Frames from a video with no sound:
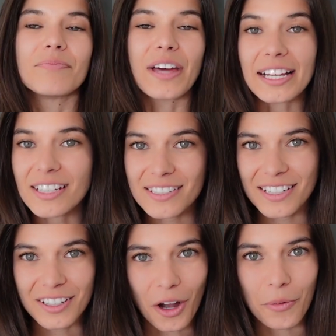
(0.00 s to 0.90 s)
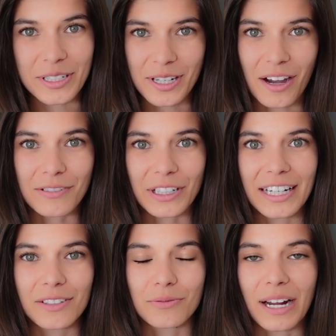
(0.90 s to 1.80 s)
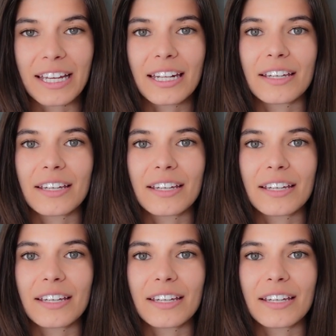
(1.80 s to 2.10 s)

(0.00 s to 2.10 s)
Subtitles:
That doesn't always cover it, right?